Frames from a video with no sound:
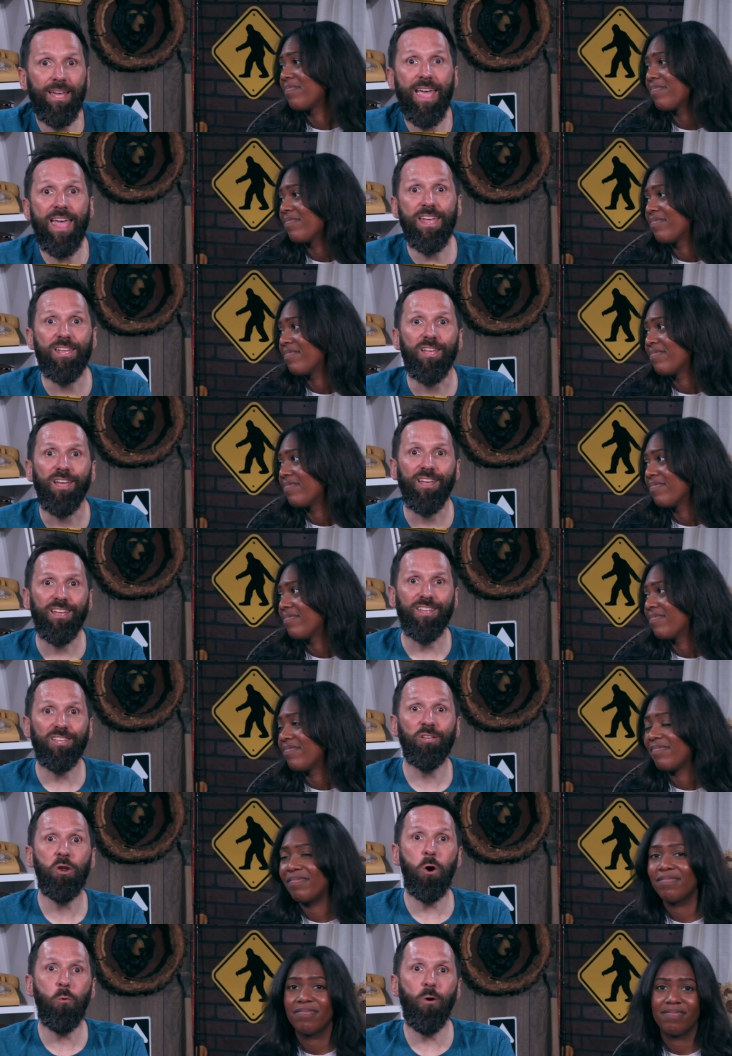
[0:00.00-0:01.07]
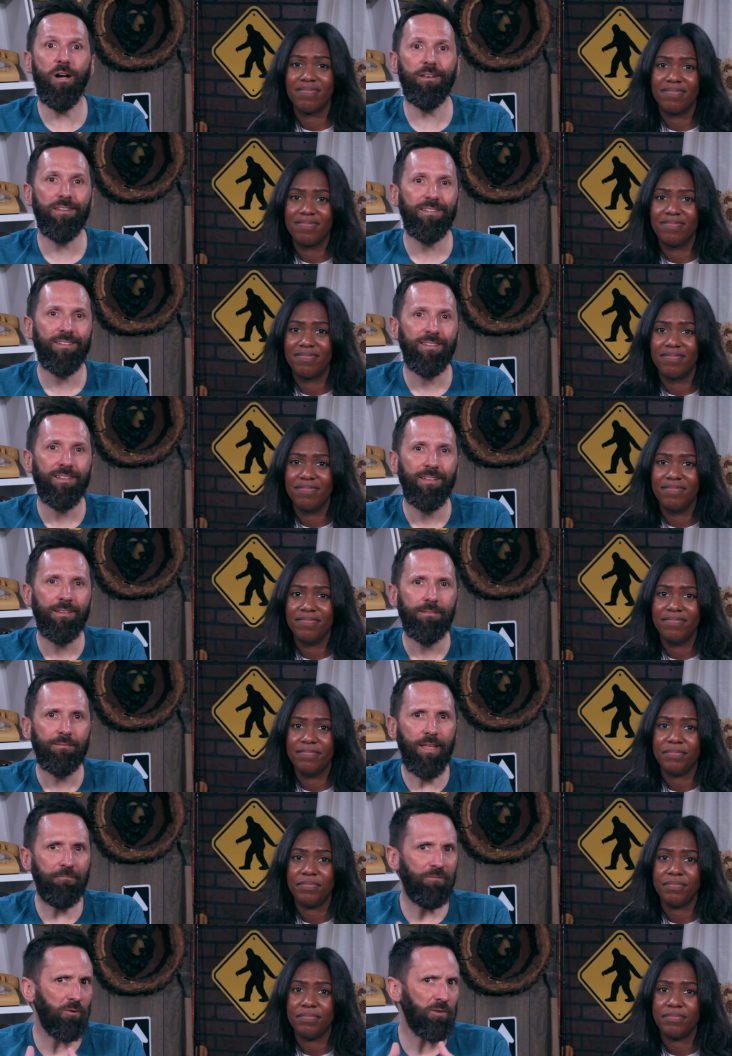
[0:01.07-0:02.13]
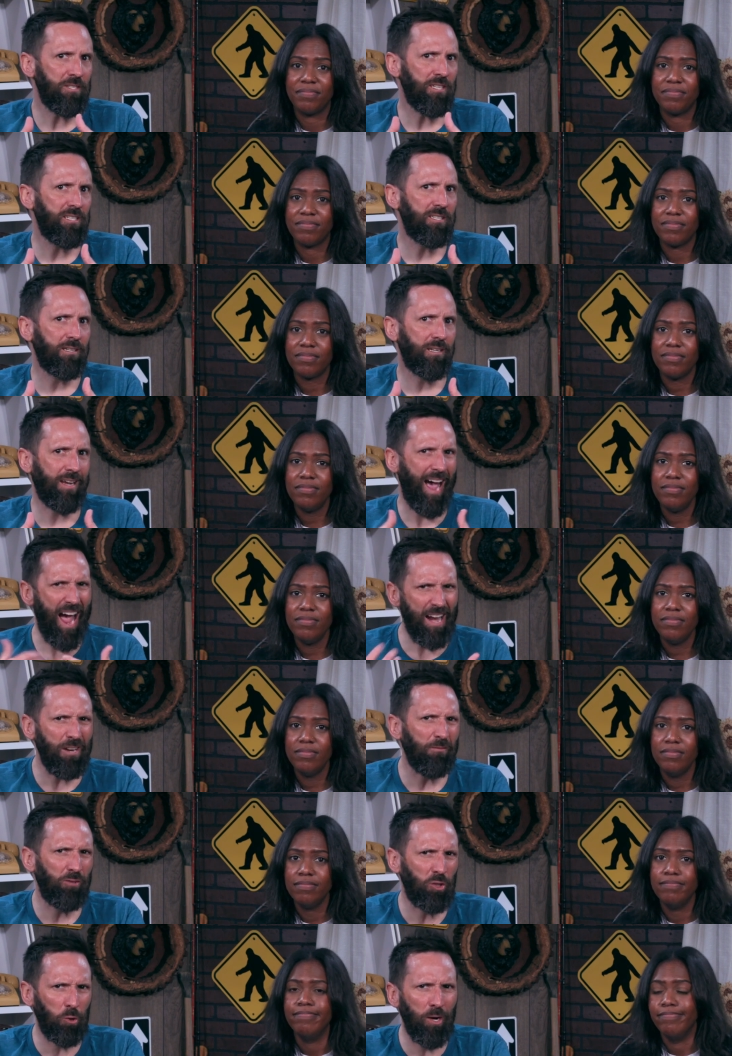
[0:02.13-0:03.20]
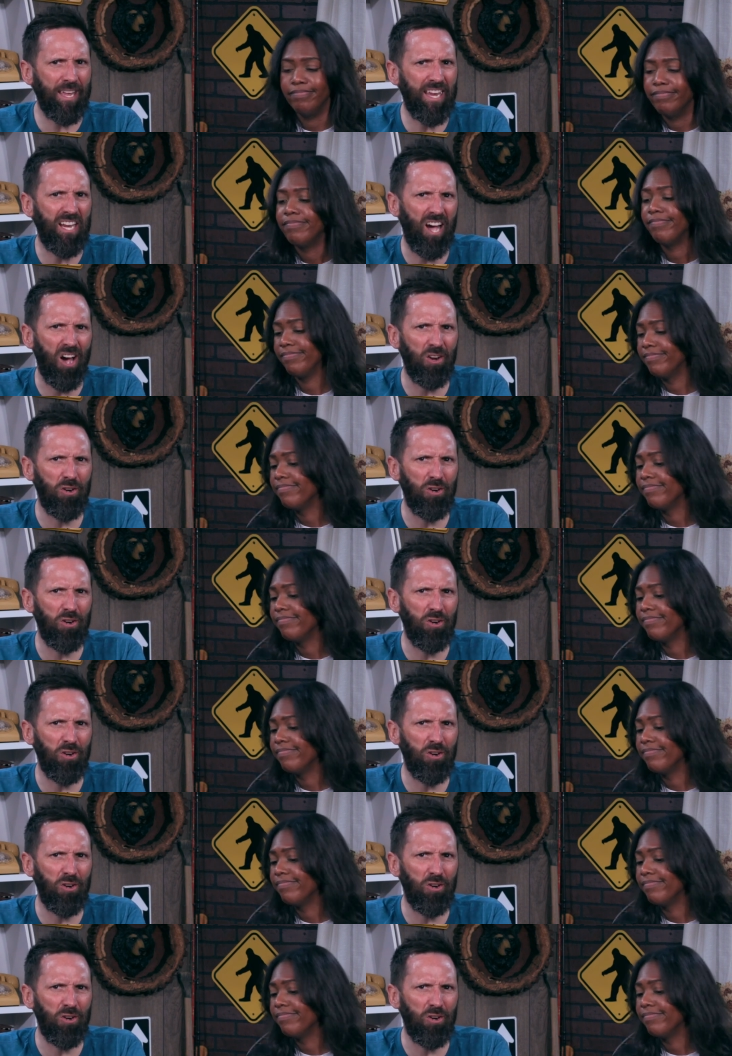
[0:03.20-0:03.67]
Speaker 1: Hey, you know what? That verse is kind of tricky to